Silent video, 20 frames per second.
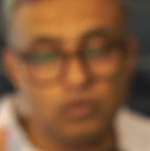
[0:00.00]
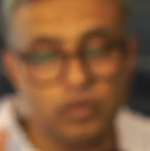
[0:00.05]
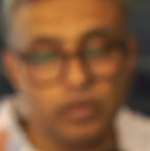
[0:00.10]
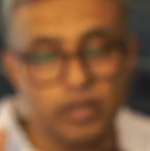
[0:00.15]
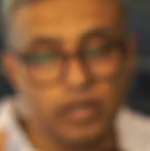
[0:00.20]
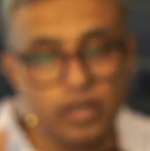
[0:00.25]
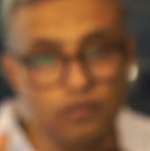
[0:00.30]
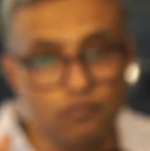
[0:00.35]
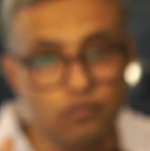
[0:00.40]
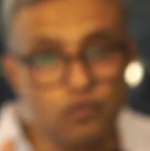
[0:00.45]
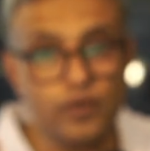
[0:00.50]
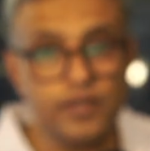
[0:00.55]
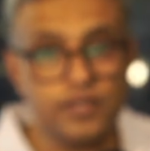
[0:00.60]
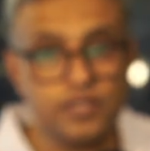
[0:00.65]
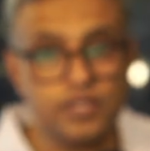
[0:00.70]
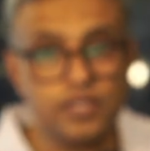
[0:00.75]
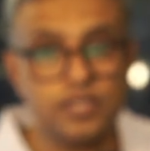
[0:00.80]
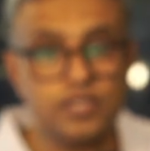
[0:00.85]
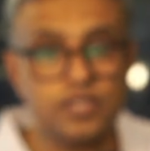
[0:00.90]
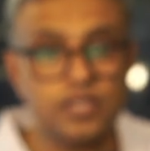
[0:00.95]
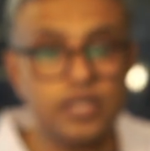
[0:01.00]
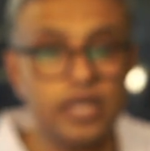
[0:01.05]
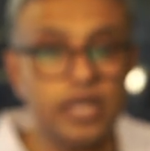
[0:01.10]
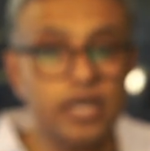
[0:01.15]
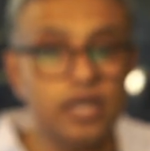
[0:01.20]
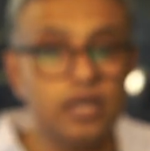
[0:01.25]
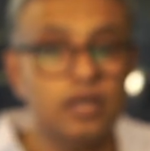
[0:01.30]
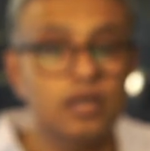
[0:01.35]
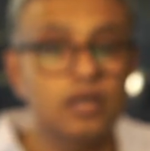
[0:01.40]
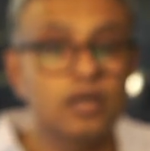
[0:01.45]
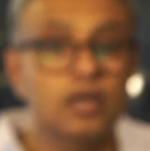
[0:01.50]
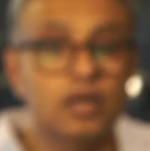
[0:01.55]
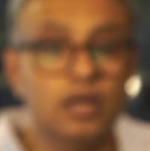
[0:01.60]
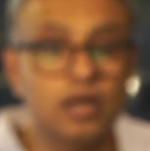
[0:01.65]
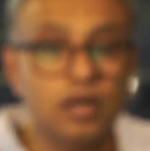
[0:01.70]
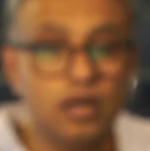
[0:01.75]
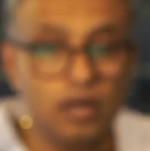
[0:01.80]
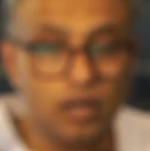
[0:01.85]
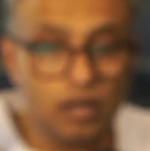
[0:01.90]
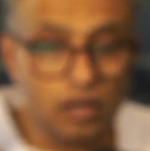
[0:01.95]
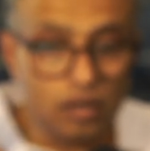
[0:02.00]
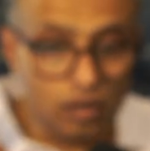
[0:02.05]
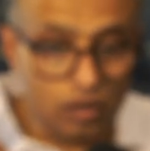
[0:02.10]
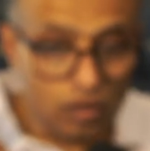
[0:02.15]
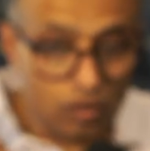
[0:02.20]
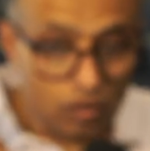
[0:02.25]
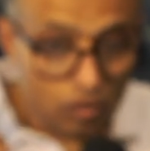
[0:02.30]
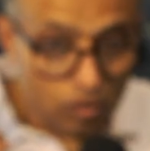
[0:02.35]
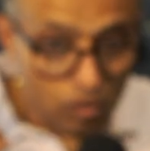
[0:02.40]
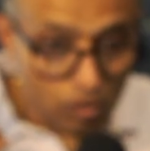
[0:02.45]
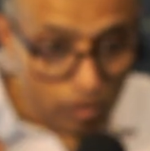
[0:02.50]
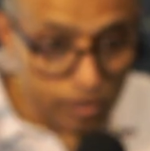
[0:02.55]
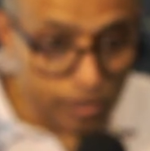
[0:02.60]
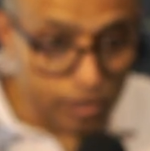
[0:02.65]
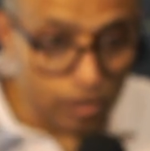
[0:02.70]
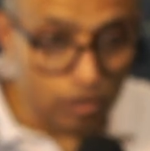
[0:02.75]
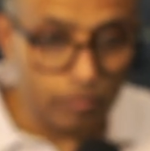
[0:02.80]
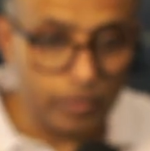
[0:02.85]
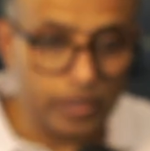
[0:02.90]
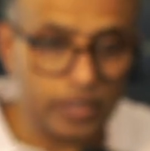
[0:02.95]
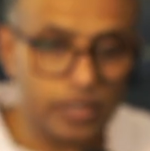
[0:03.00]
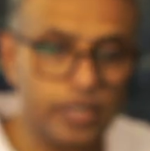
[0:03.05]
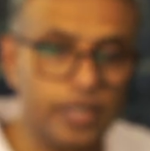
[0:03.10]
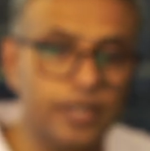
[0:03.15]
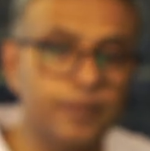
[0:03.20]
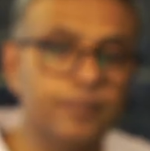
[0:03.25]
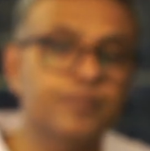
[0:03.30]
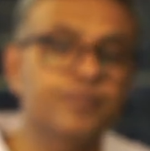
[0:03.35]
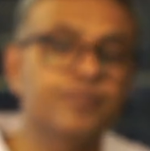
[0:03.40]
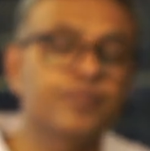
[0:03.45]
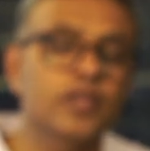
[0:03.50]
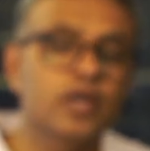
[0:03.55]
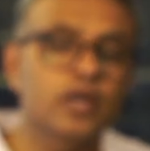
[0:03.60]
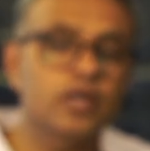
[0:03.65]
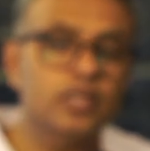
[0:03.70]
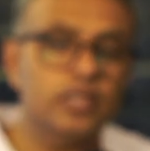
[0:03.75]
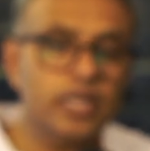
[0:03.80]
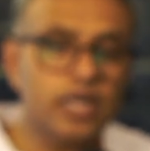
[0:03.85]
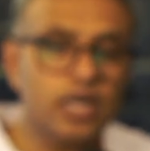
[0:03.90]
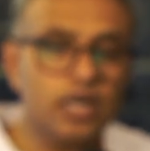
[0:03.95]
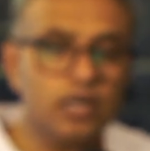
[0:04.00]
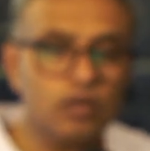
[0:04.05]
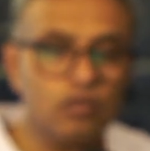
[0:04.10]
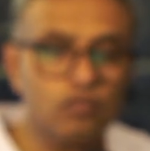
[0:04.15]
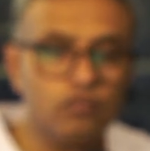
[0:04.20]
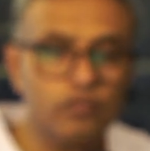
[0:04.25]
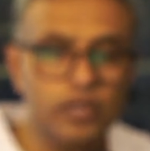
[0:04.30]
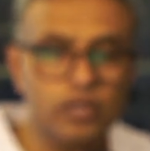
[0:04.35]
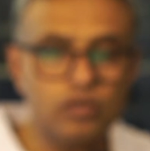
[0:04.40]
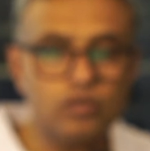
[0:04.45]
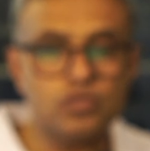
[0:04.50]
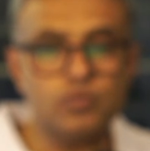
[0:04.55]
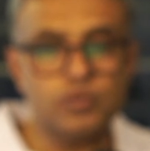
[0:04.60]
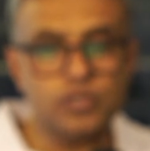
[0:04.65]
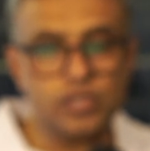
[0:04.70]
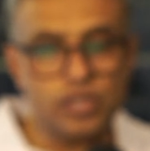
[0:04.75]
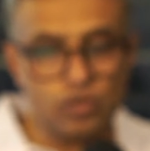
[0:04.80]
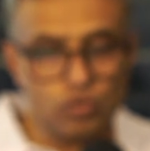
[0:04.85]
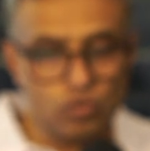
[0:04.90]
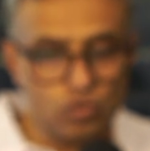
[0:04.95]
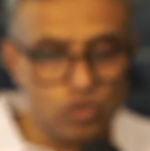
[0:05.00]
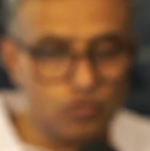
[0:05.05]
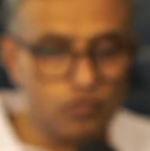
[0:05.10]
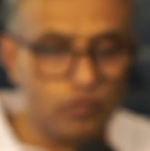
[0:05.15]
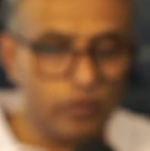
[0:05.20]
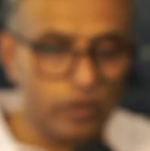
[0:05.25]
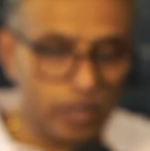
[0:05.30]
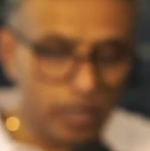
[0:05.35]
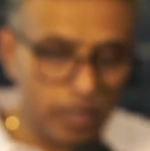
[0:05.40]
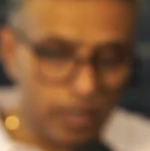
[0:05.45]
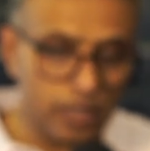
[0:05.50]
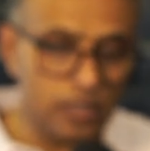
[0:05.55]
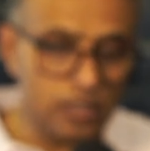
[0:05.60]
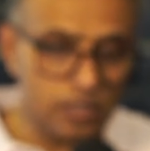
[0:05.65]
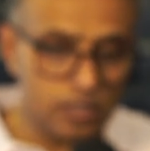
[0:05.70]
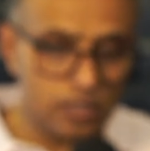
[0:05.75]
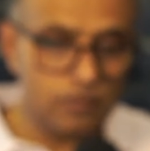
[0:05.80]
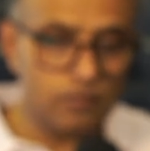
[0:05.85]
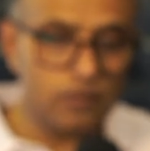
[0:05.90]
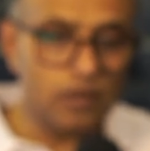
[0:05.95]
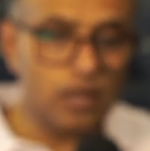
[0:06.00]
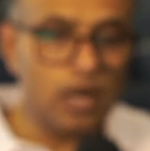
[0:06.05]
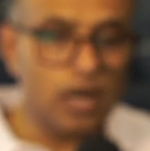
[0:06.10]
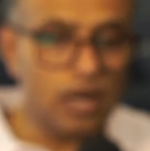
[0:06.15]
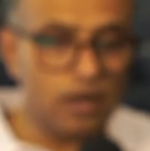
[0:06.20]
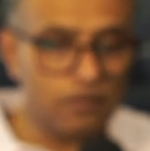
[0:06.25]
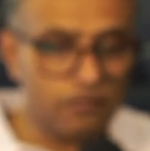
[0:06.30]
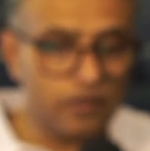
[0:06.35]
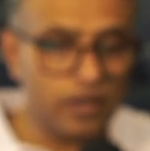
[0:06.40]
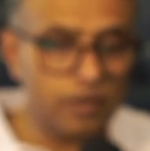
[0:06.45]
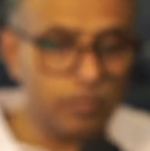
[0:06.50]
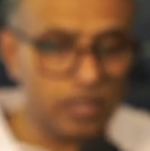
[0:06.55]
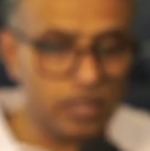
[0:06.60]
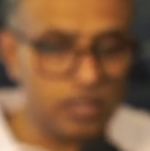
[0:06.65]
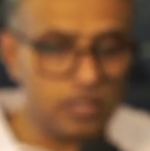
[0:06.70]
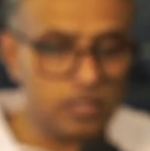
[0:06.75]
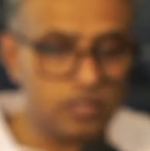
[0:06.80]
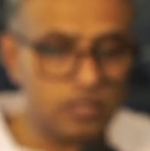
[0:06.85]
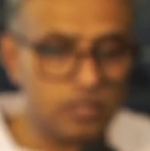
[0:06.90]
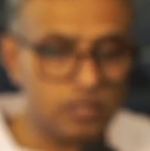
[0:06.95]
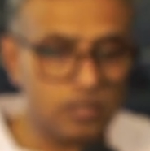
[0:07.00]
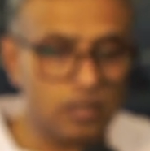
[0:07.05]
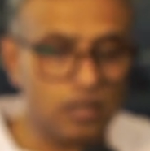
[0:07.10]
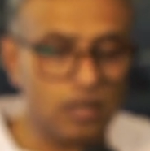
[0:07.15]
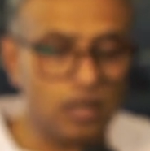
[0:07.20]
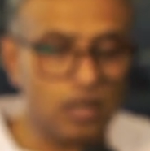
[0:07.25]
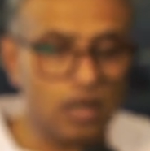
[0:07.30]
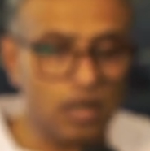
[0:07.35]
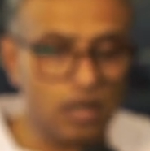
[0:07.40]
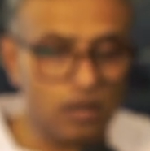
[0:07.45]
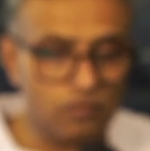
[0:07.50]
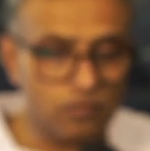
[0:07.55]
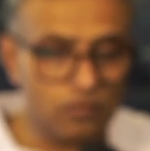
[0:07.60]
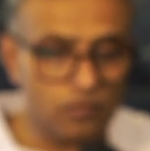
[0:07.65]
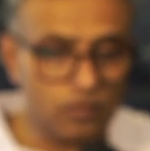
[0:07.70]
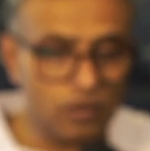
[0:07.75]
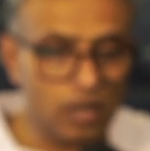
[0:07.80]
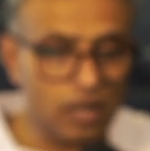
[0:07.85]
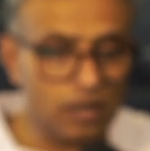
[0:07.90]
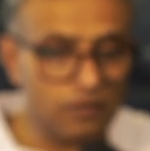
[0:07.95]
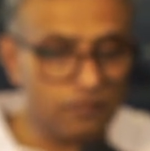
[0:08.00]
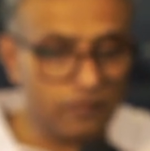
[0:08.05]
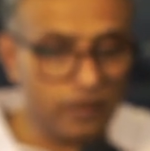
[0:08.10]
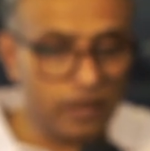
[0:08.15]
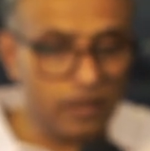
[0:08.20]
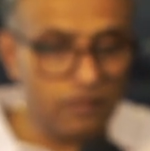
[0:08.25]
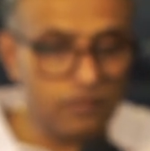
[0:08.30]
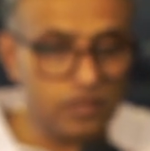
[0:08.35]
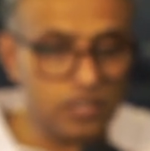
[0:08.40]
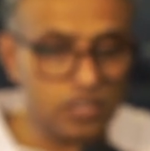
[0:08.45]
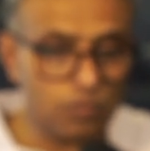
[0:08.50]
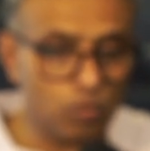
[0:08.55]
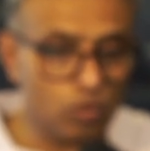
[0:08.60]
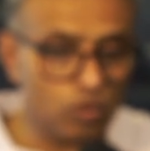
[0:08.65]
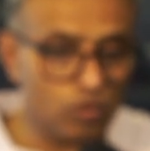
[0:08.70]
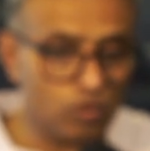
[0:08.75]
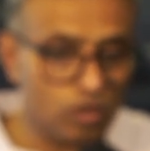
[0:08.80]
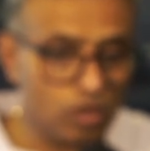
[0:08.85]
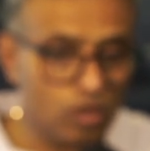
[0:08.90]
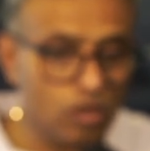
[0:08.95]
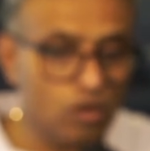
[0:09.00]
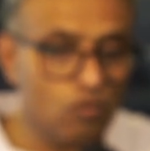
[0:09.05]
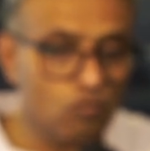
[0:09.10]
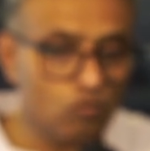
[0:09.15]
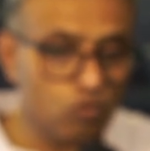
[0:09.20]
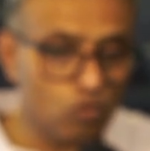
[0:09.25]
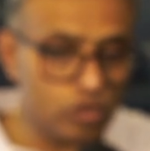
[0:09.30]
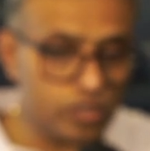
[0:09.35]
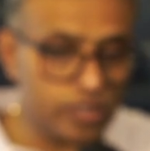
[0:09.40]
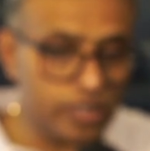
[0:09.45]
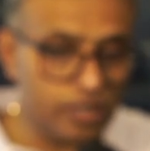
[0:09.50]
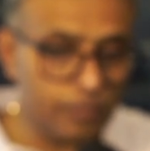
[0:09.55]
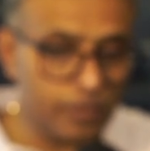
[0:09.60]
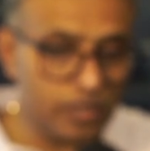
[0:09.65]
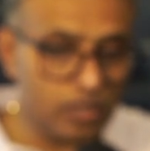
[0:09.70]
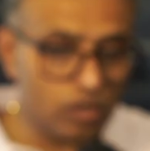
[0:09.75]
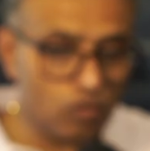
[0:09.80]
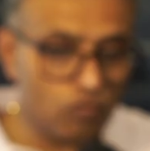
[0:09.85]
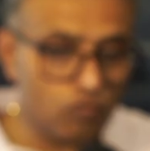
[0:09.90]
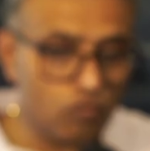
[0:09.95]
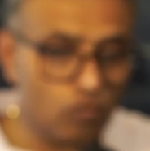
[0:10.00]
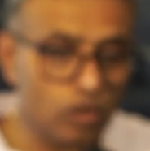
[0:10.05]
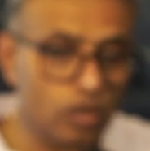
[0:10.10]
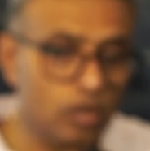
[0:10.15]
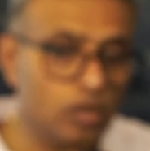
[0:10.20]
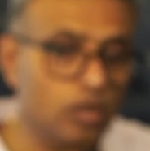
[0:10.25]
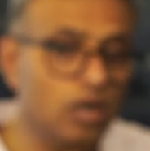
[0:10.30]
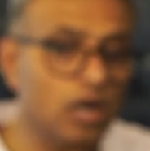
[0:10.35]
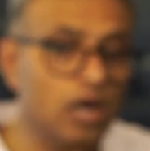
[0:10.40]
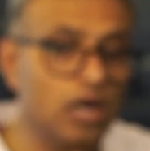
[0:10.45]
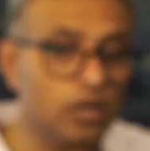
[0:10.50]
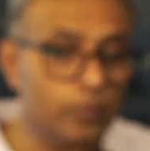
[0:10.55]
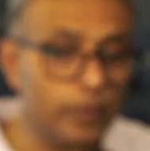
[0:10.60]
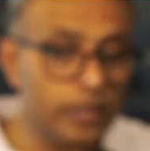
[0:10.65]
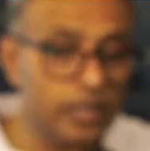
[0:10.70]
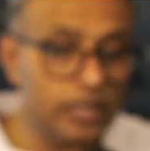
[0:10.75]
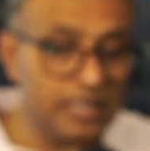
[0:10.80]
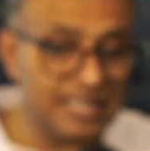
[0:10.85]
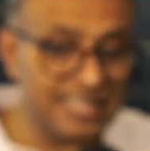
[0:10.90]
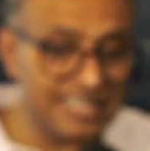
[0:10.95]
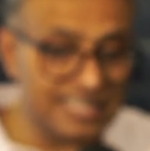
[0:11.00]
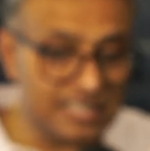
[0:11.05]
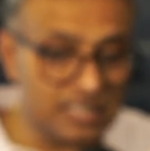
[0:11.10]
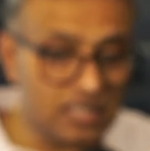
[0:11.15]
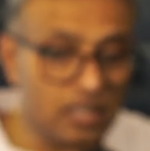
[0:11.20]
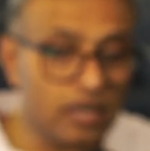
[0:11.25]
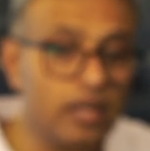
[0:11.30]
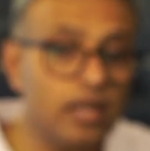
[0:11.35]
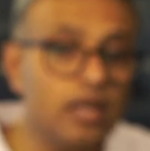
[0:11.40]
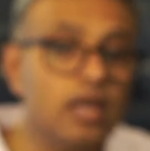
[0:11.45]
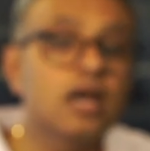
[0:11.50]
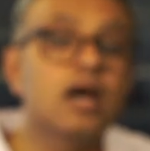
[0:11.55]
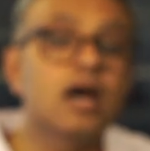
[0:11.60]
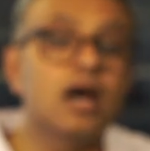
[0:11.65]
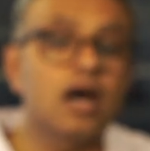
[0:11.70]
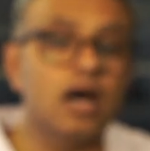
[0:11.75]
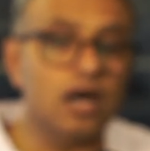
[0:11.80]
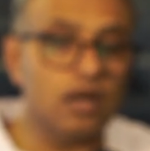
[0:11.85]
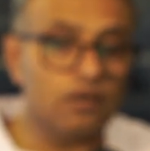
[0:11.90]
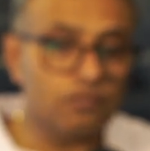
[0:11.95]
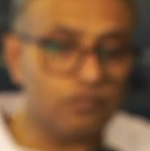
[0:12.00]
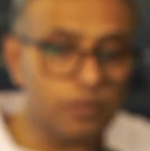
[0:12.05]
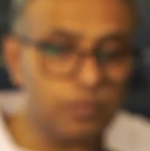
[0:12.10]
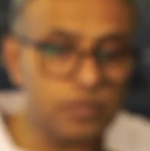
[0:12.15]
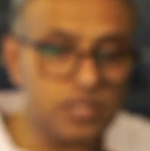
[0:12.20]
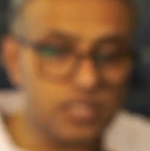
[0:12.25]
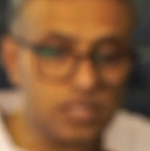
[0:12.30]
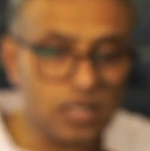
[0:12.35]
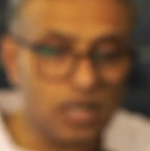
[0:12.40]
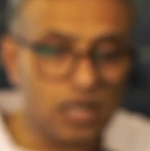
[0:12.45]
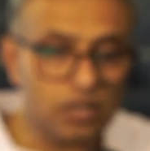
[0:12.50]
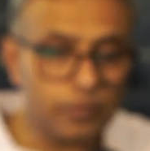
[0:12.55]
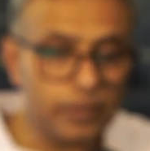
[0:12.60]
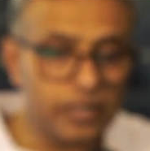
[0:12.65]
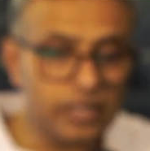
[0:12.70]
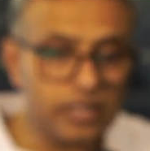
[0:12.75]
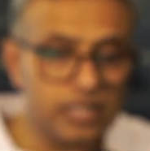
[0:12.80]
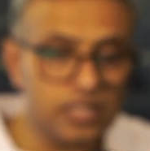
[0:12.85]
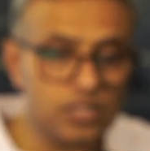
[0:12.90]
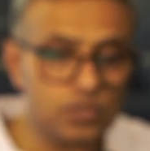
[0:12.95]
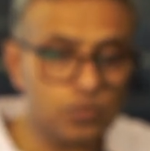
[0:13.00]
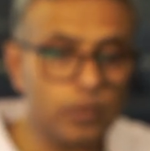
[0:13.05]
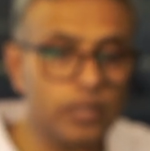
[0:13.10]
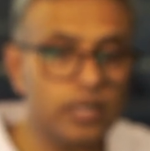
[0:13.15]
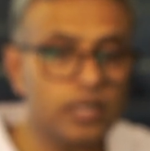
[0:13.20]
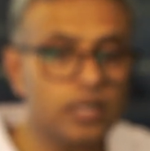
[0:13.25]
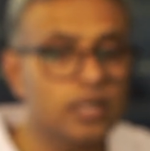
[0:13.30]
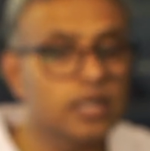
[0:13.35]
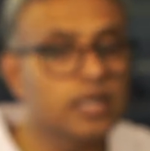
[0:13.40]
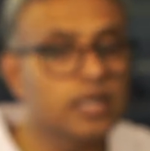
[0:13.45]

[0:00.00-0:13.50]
influences in oscillometry. The cutoff values which are used for adults, R5 minus R5 is about 4 centimeter of water, R20 is 3, R5 minus R20 is 1,